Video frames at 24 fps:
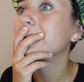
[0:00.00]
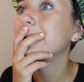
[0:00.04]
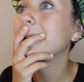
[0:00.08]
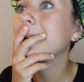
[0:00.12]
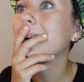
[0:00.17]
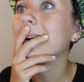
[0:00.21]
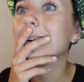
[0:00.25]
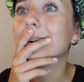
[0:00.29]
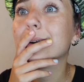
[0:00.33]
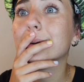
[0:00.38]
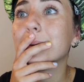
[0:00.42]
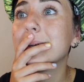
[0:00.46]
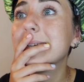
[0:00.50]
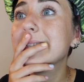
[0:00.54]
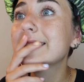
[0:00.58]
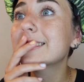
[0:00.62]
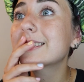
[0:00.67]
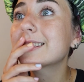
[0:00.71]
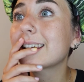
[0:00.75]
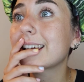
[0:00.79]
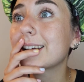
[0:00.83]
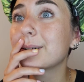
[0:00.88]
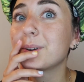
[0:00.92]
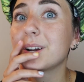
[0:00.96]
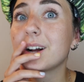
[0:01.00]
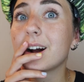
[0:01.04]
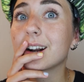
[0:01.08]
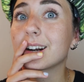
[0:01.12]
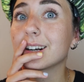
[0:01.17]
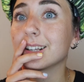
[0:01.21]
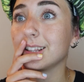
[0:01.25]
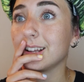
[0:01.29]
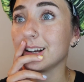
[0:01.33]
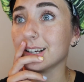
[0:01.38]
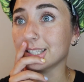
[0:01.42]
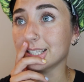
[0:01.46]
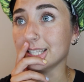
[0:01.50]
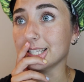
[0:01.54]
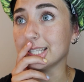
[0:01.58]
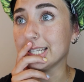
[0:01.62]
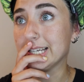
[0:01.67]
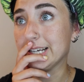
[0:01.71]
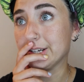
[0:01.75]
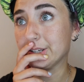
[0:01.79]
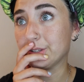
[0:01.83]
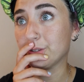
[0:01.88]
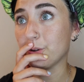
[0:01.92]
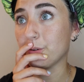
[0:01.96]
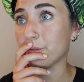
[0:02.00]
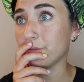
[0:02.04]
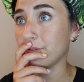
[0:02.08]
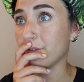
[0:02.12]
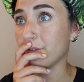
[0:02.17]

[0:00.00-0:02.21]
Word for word: We got our wins and we got our losses here so